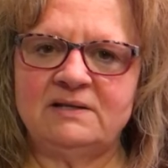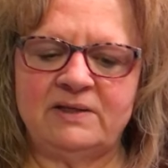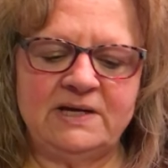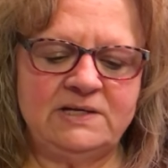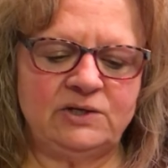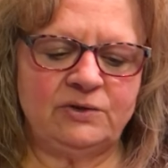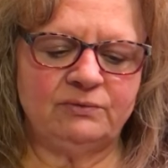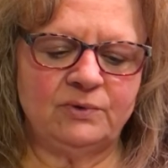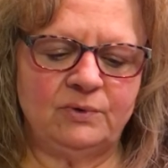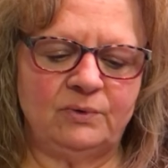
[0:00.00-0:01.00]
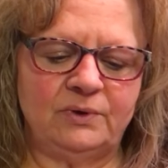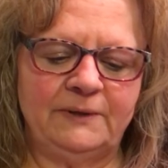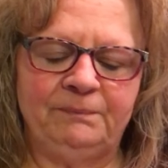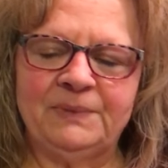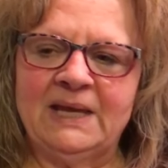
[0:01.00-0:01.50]
things through,
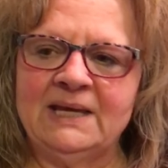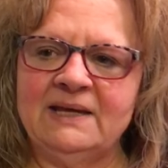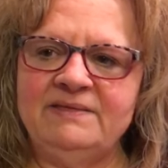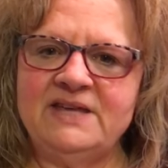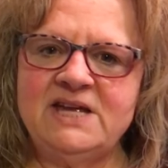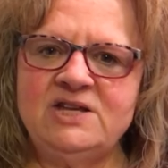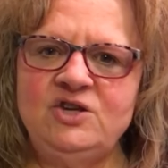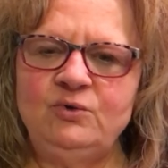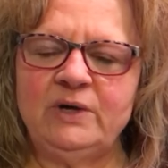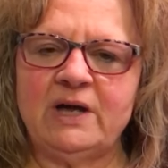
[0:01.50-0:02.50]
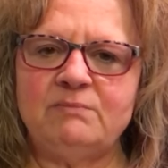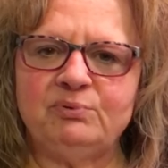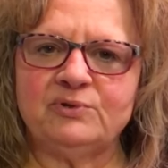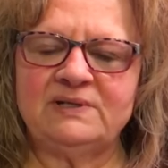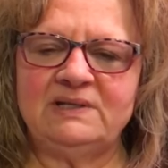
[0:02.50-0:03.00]
then you can
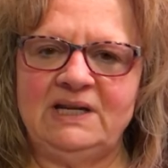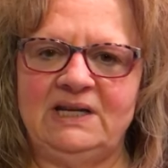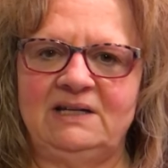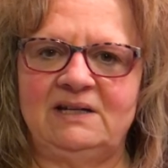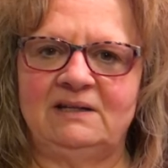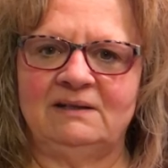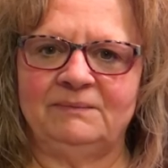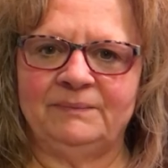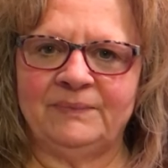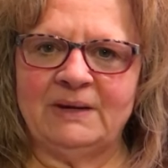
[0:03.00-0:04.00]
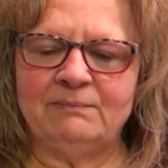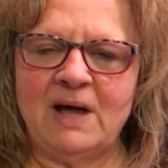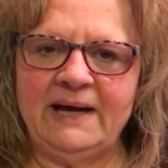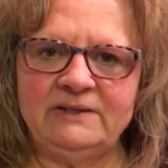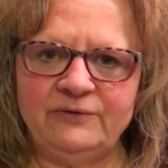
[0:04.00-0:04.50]
proceed
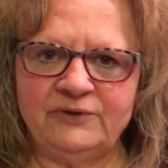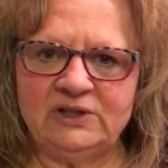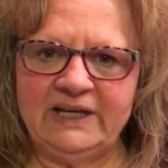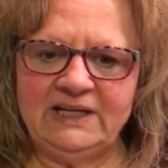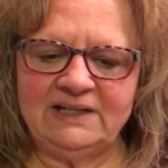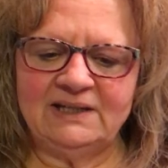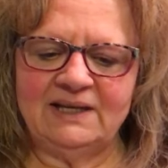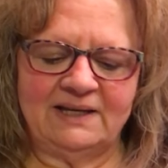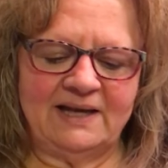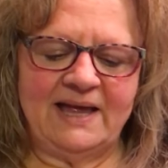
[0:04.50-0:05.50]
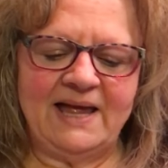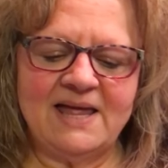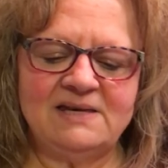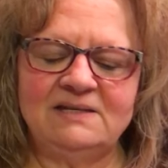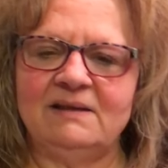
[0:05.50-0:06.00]
mindfully,
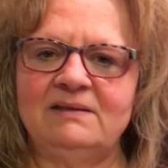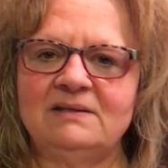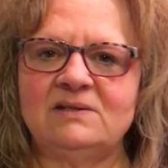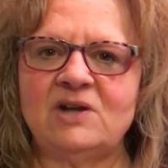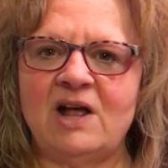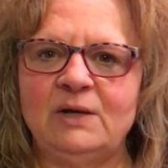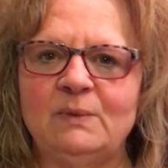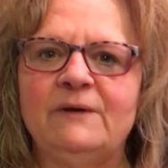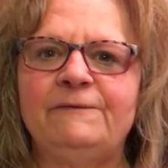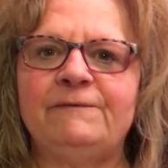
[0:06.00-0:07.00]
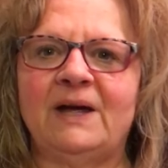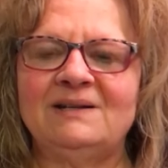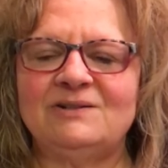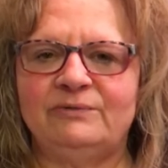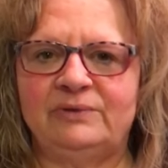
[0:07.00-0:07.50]
and this time
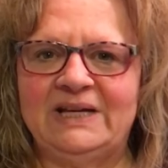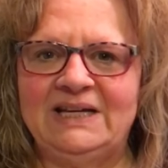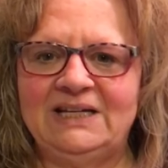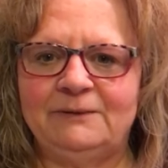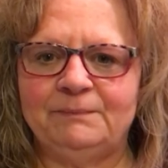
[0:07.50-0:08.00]
effectively.